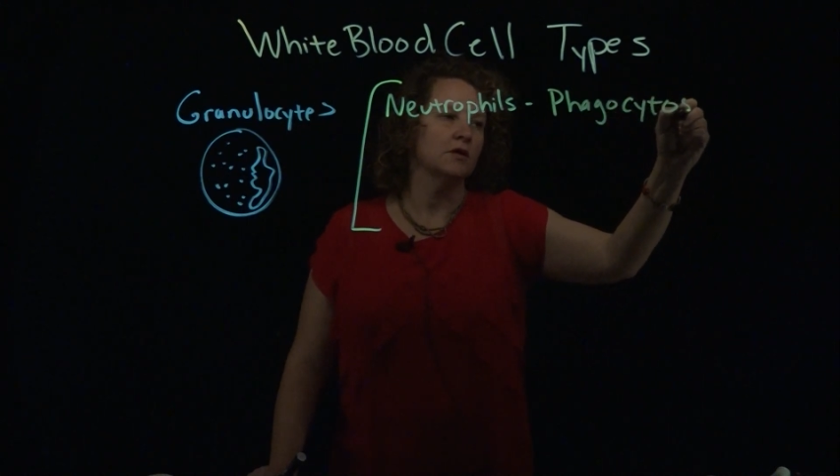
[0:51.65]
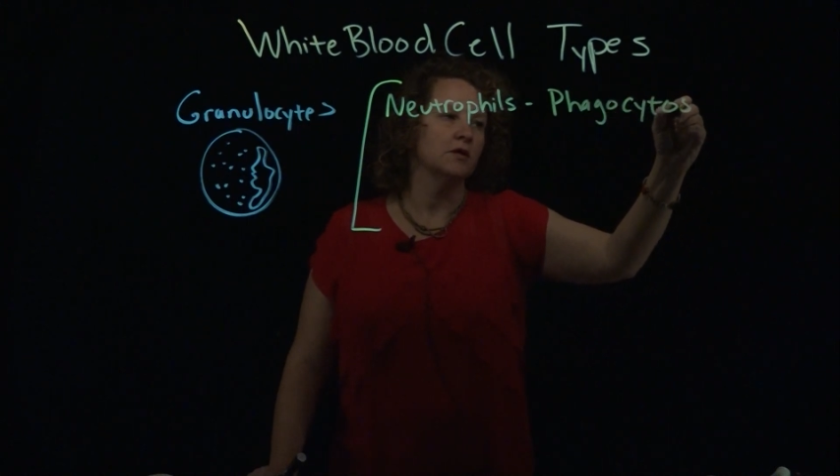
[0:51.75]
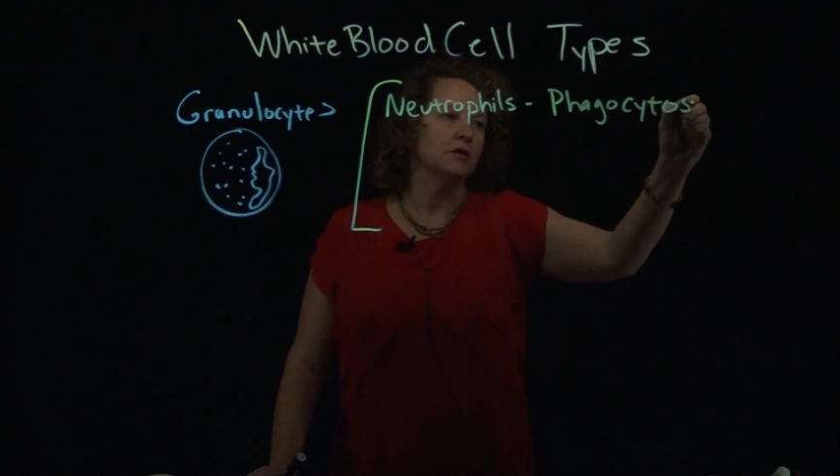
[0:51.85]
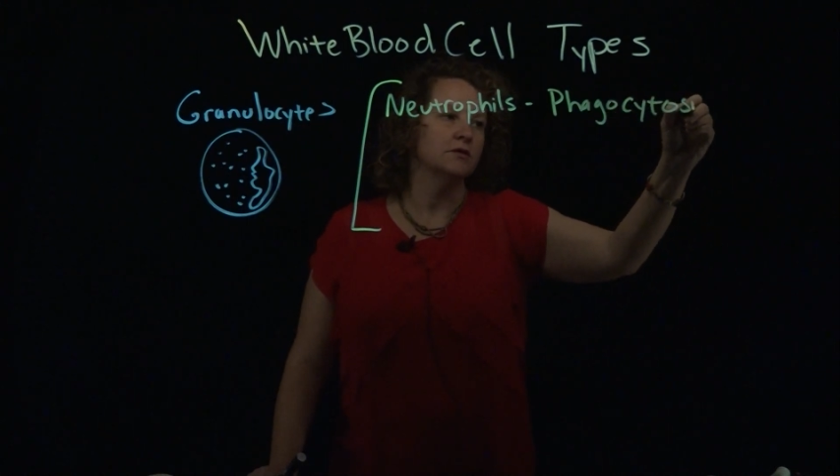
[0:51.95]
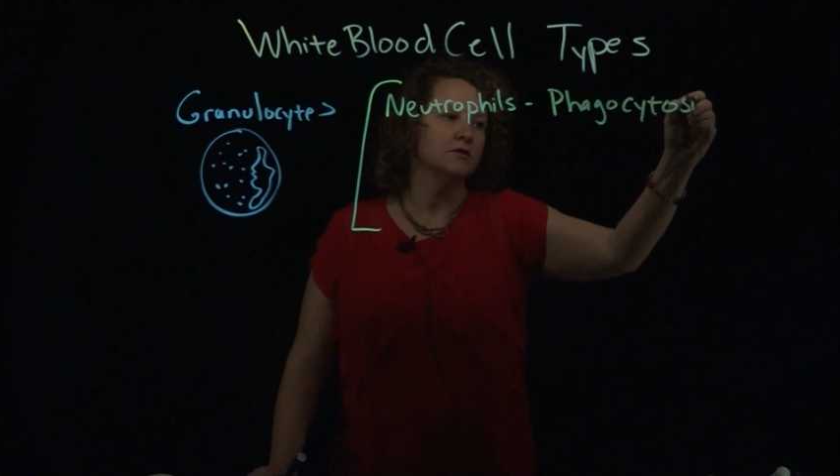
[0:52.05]

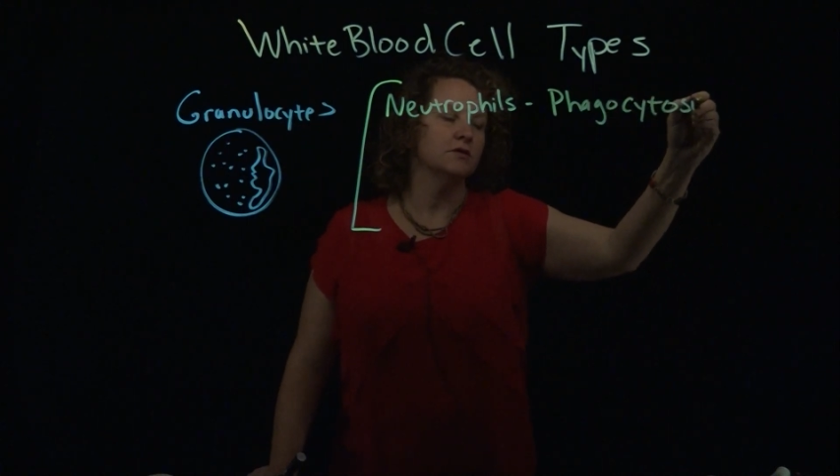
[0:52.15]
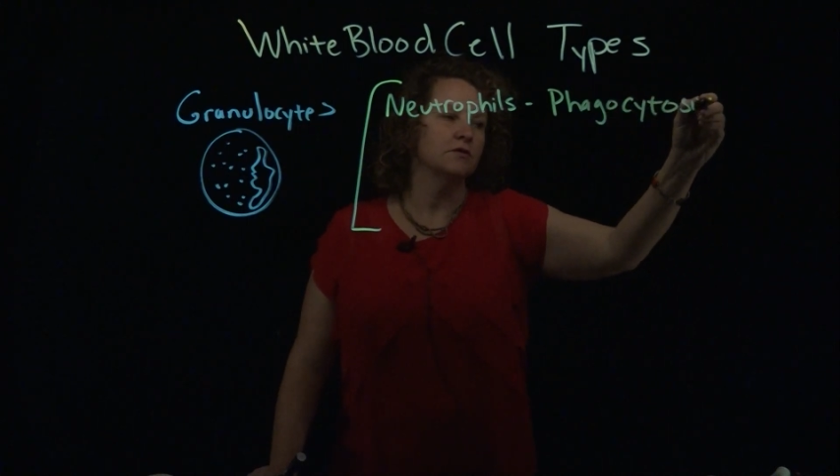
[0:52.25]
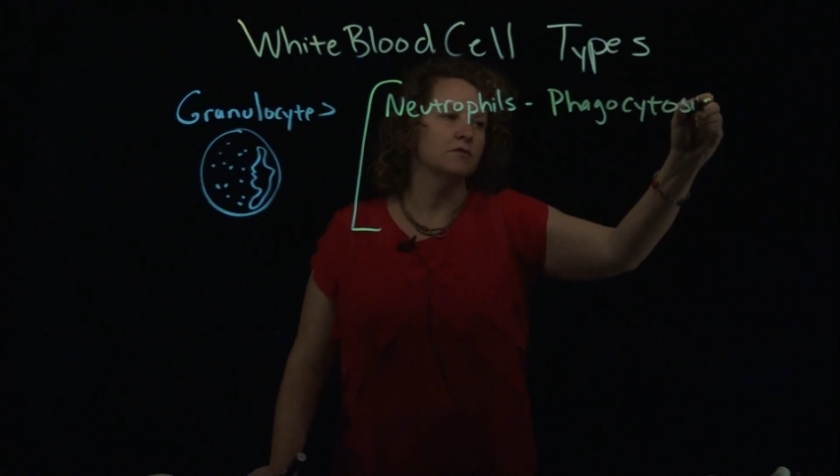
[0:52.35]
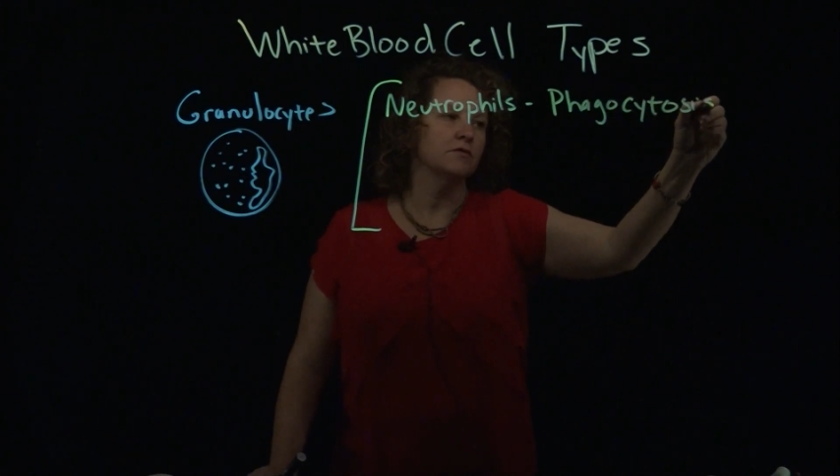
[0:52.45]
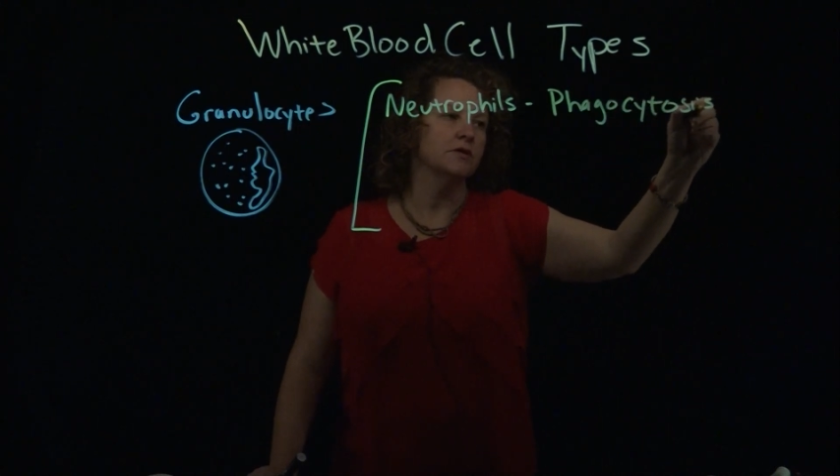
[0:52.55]
is
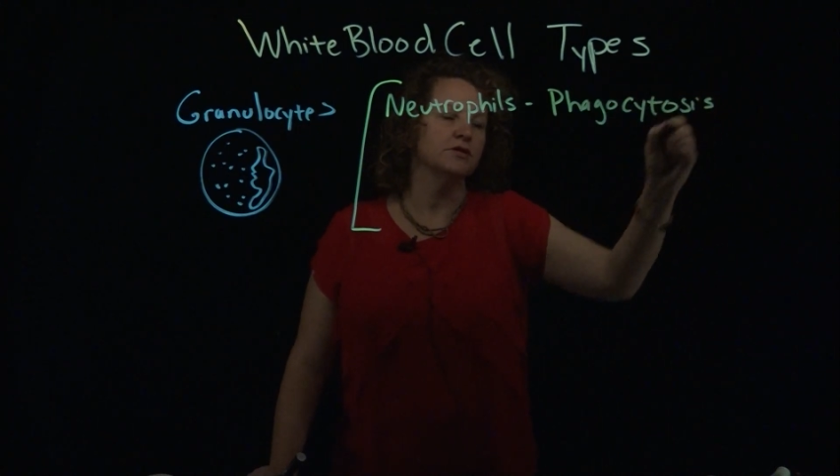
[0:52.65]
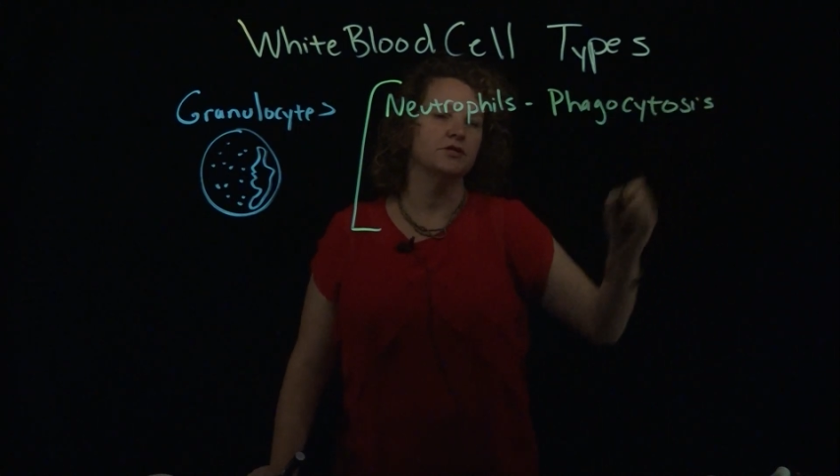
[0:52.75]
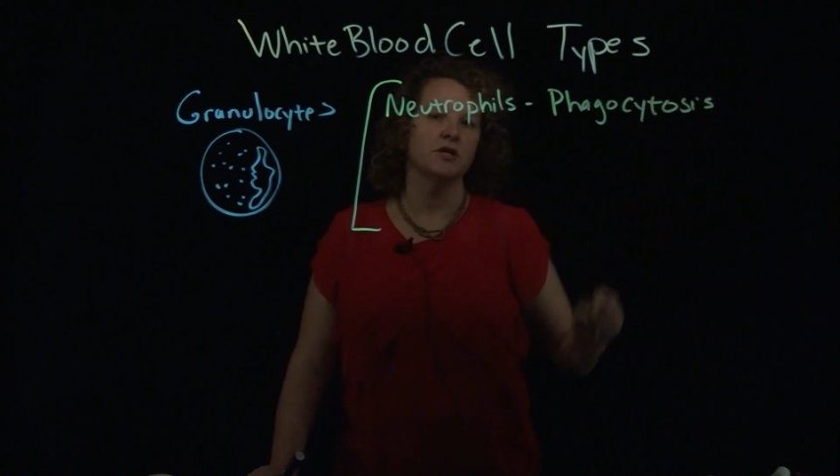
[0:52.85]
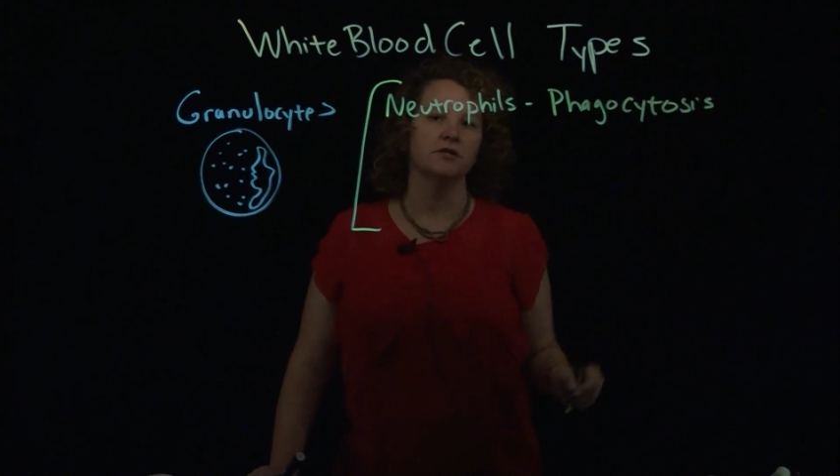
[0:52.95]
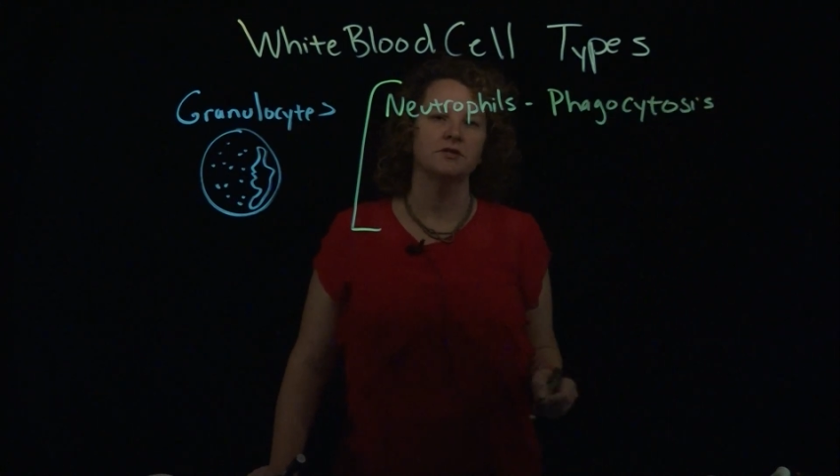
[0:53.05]
to
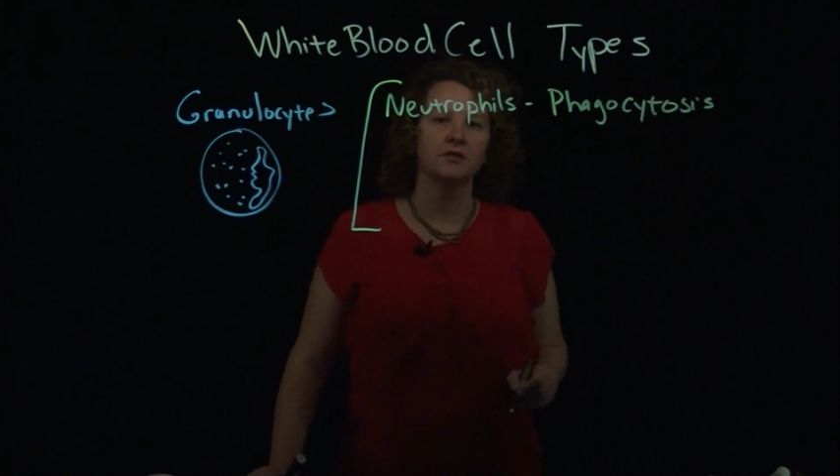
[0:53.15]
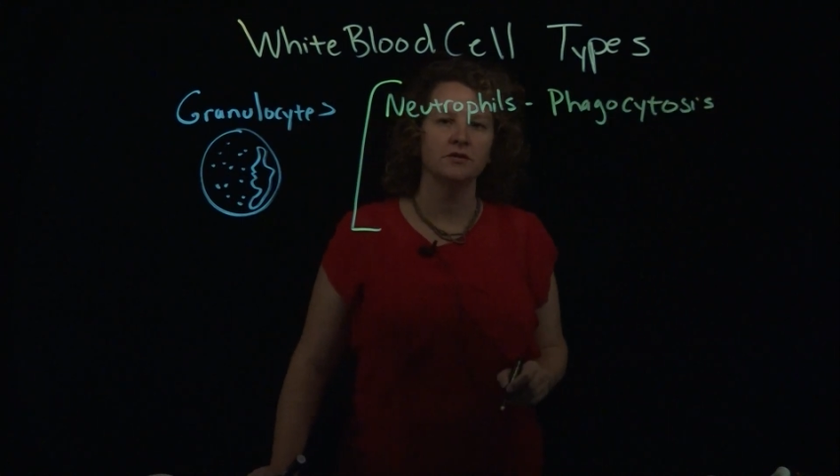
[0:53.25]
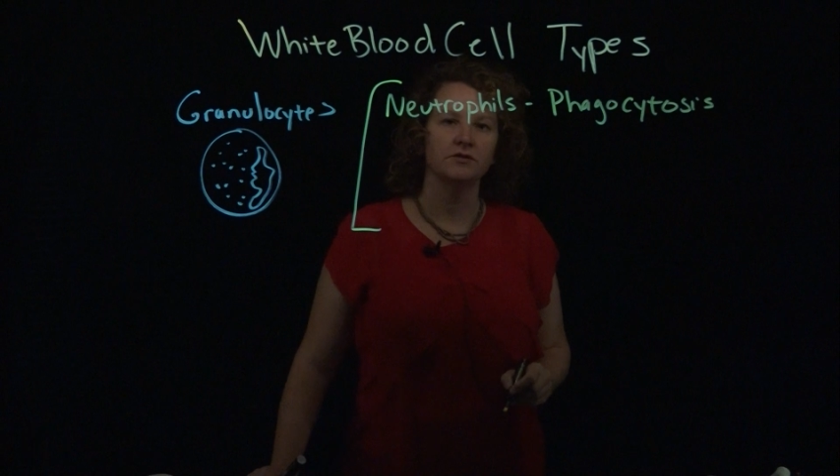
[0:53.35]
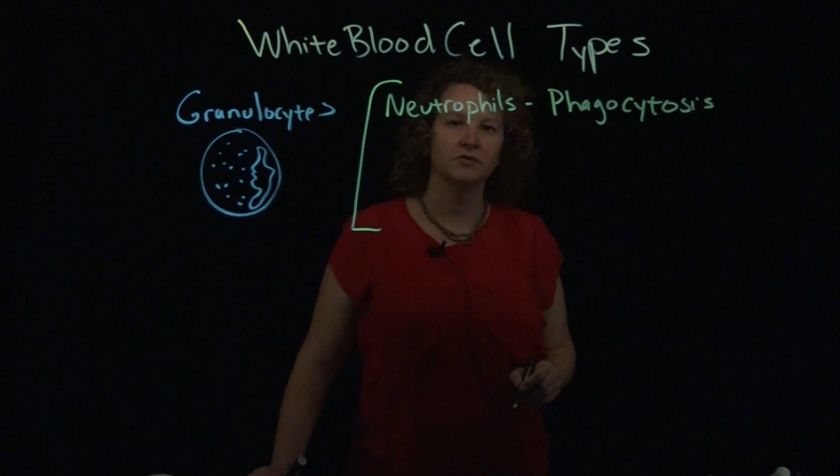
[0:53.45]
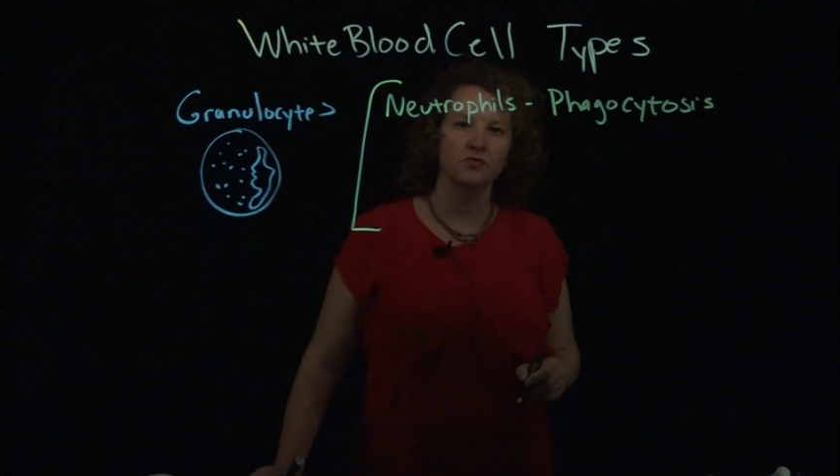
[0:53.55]
ingest and
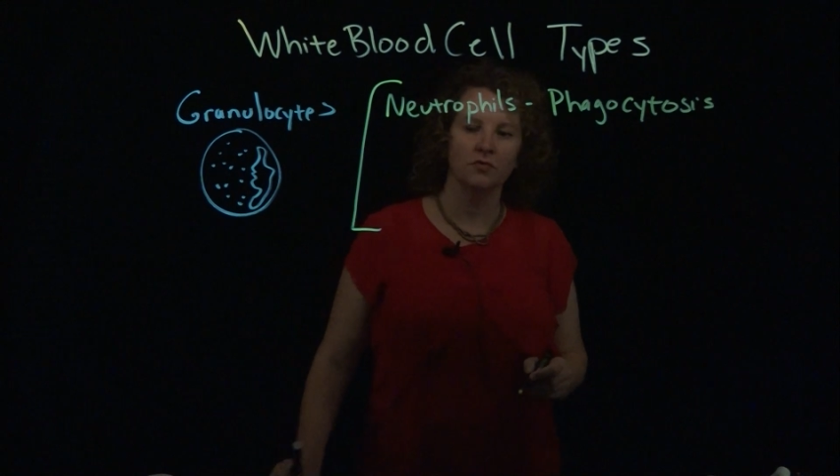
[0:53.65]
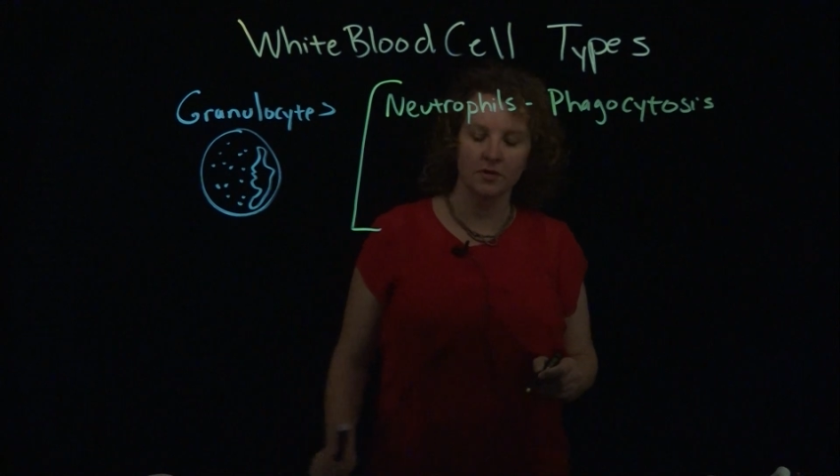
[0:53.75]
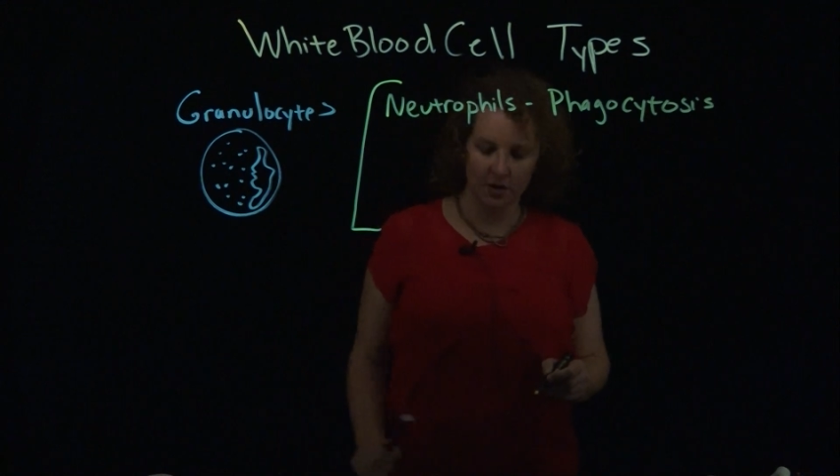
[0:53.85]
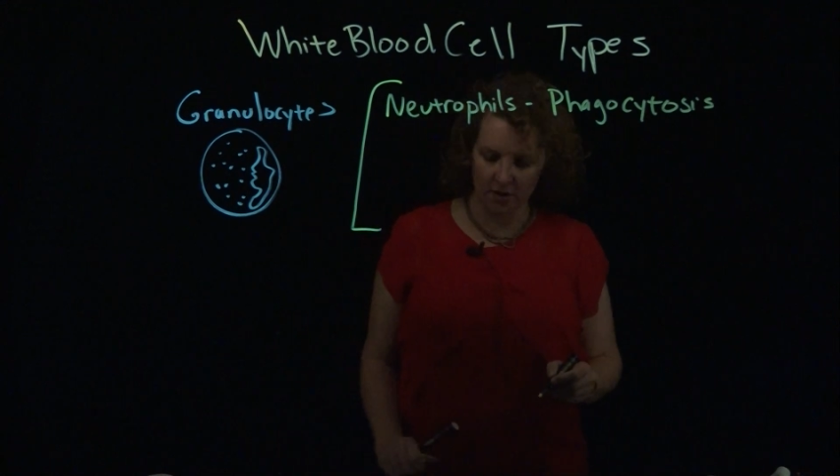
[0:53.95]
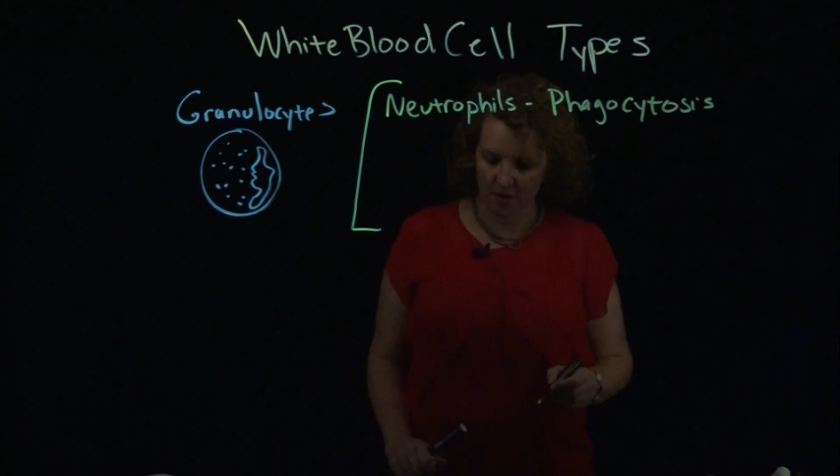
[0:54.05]

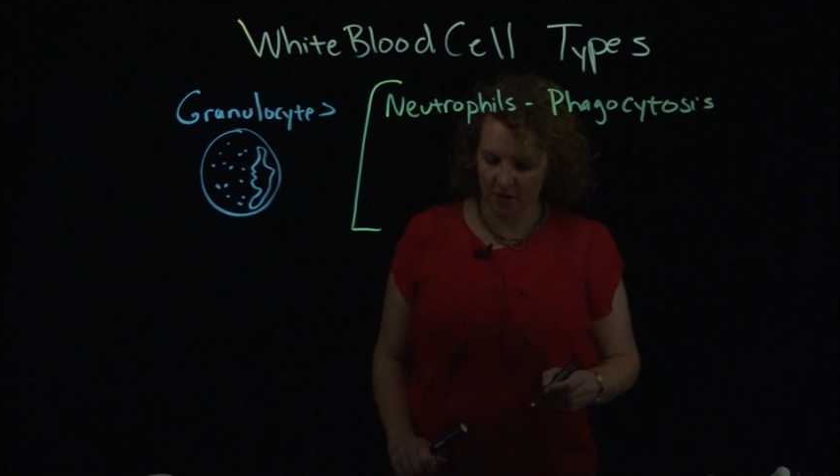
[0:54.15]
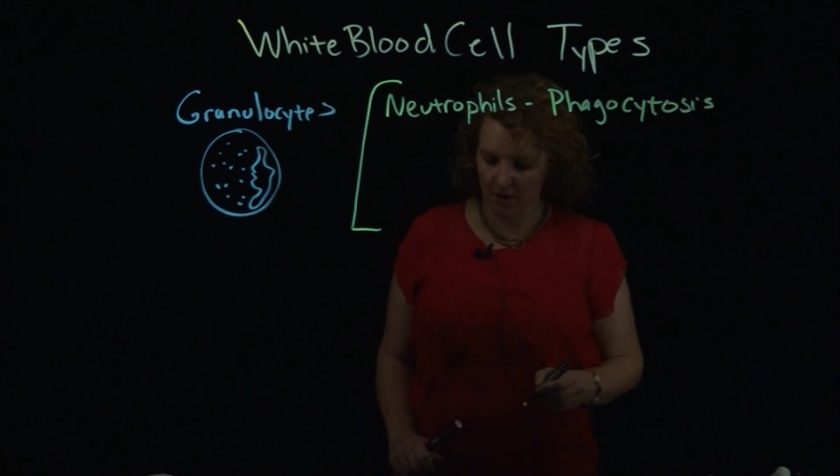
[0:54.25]
destroy